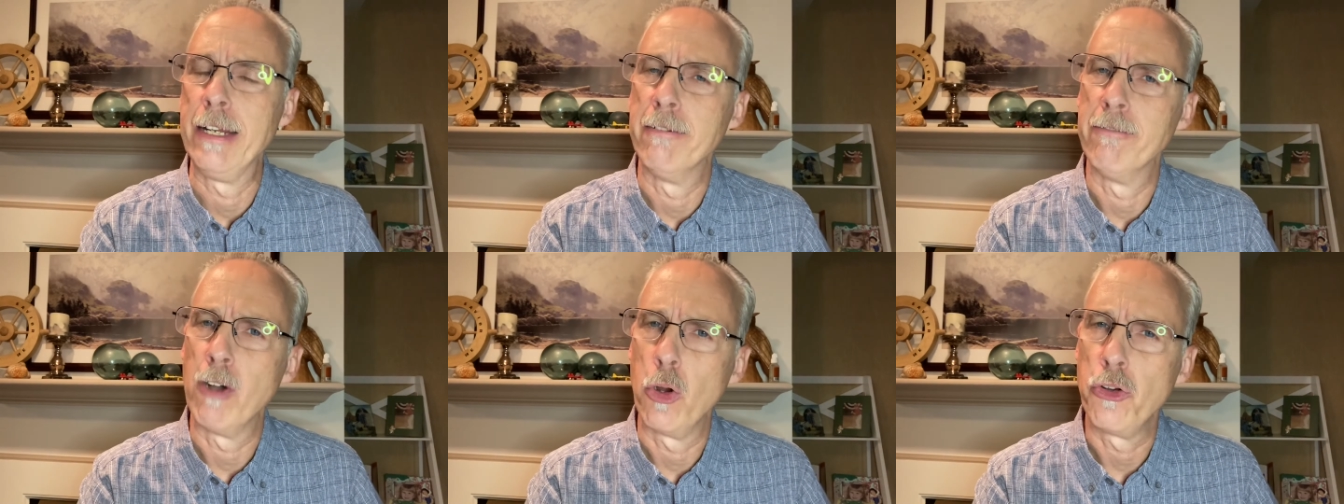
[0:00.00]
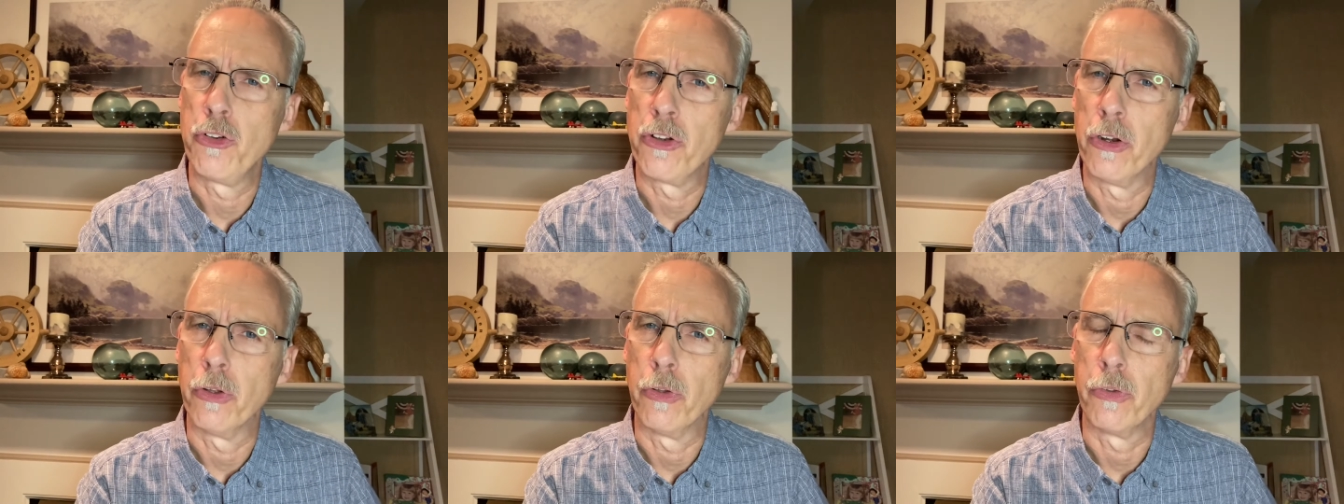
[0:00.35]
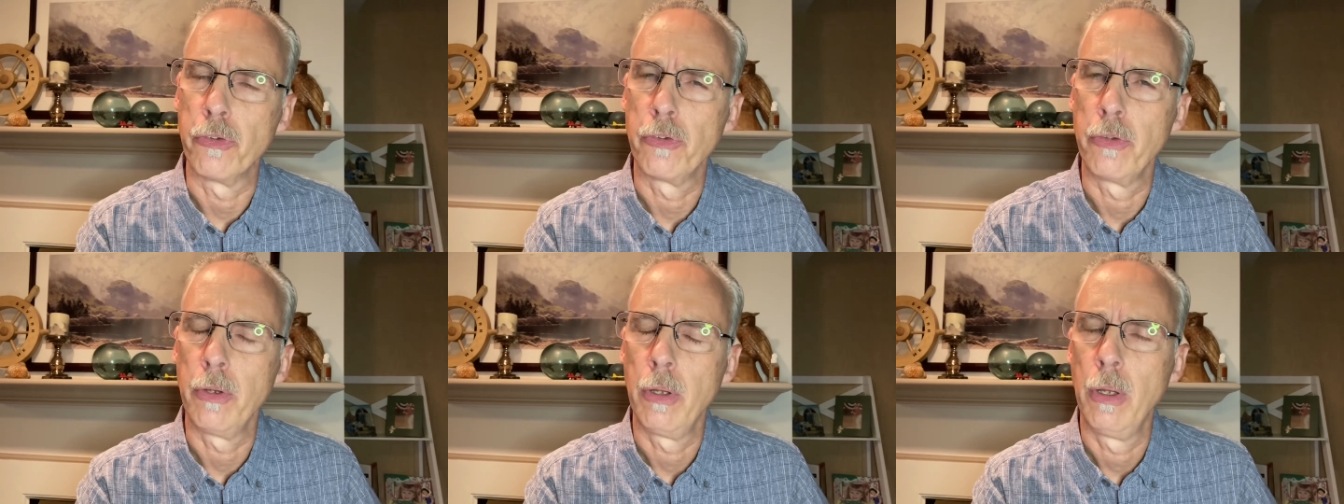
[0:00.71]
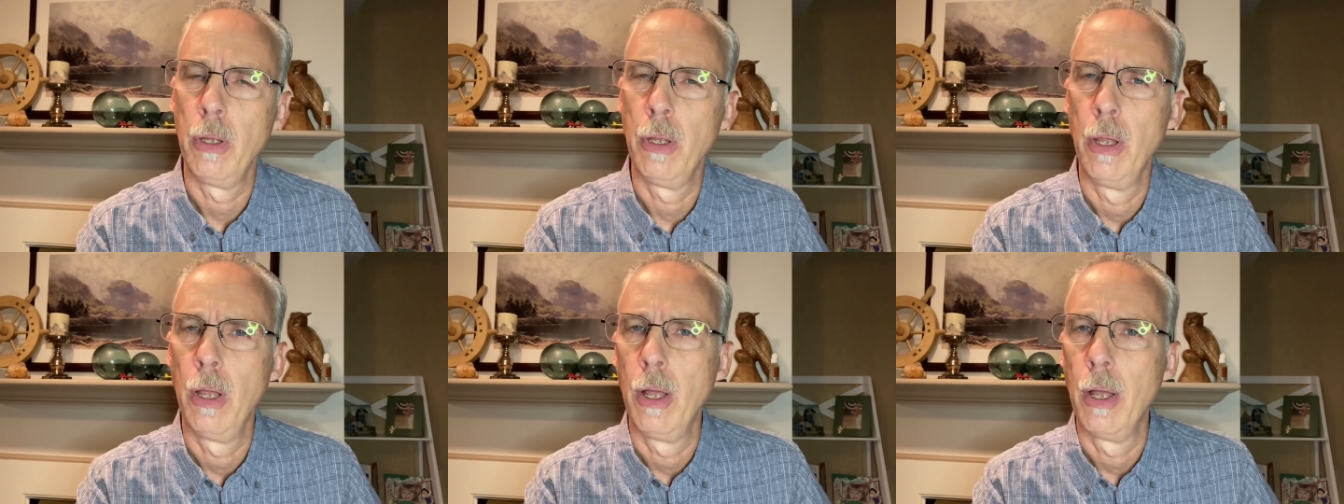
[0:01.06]
Devotionals
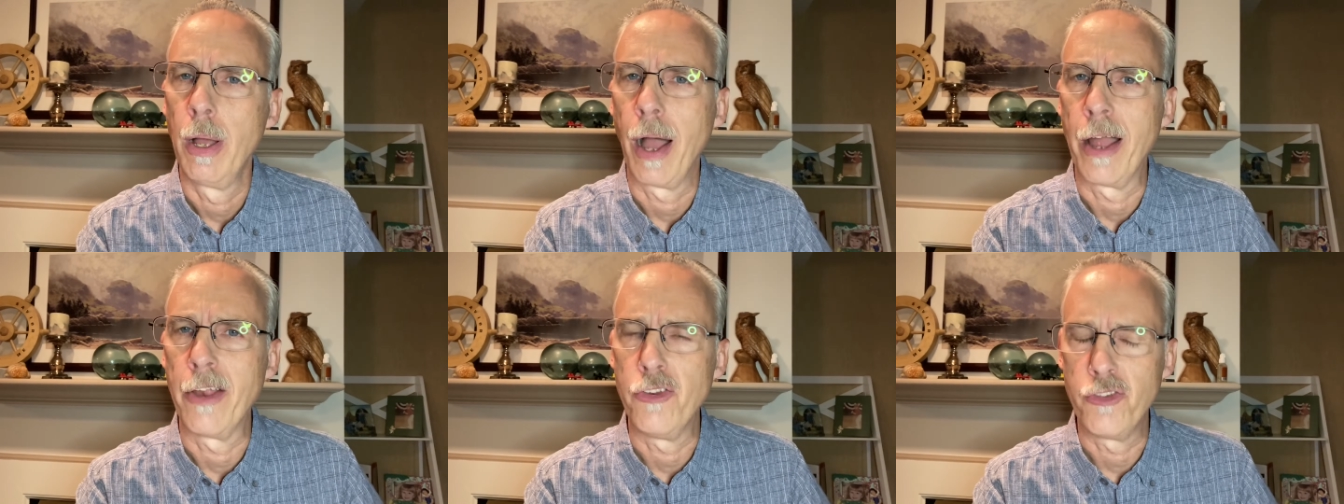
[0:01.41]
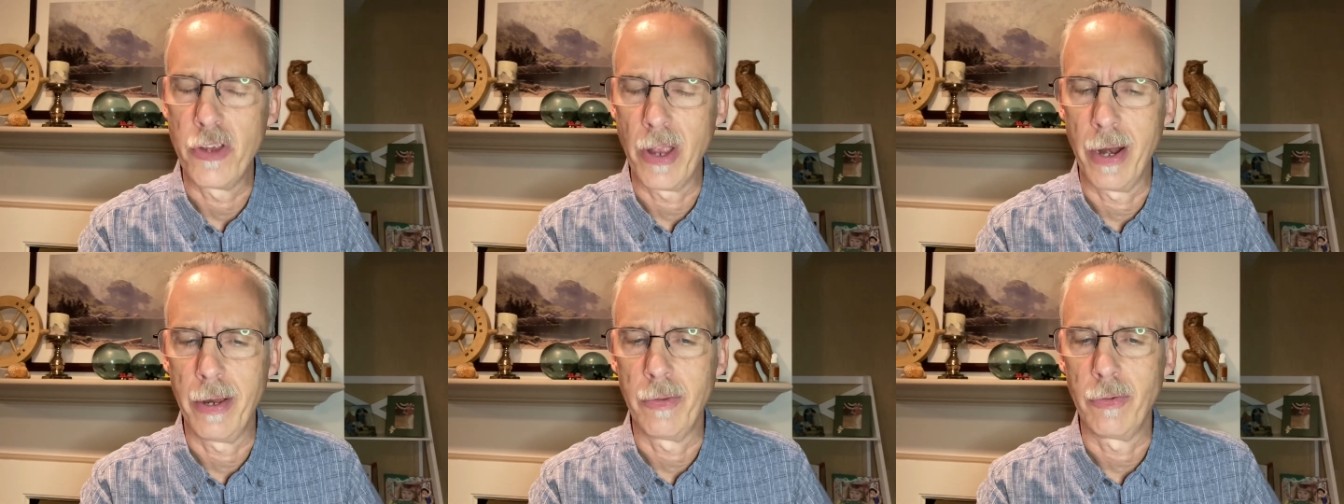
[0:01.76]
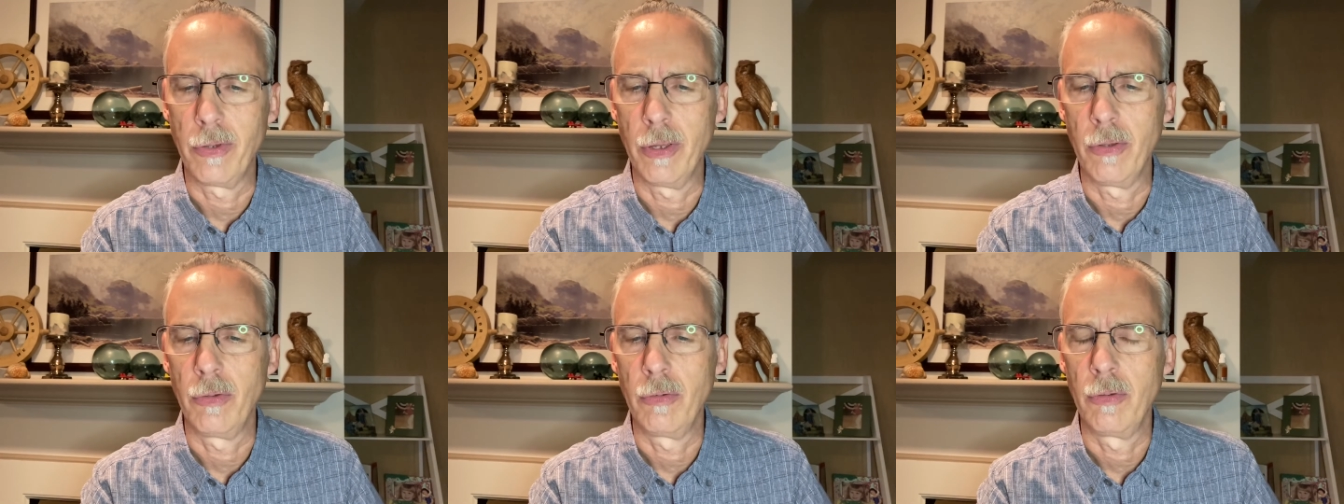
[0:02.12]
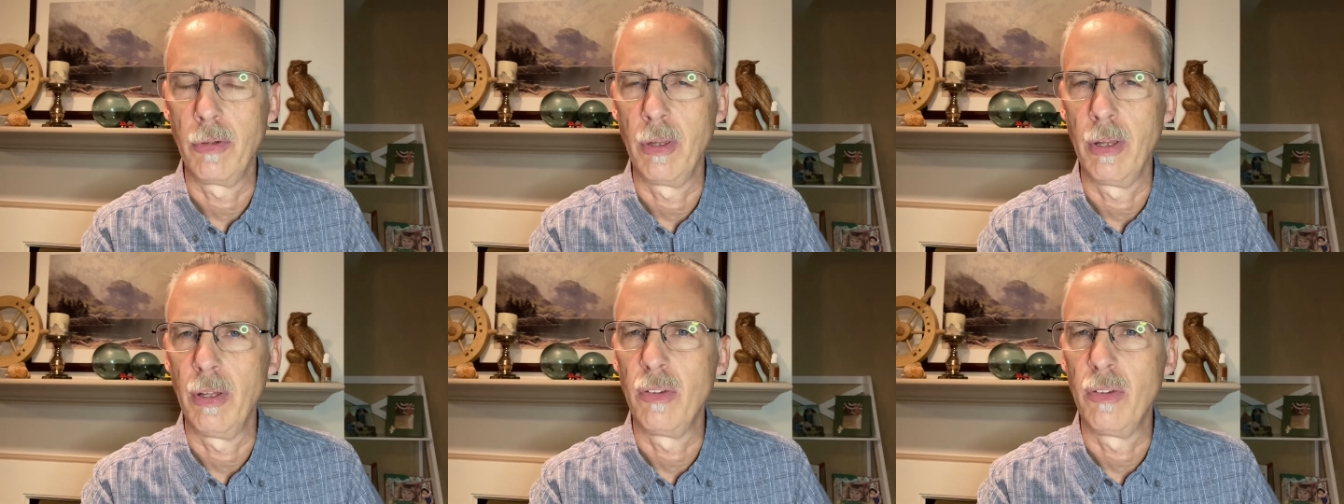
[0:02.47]
on Genesis,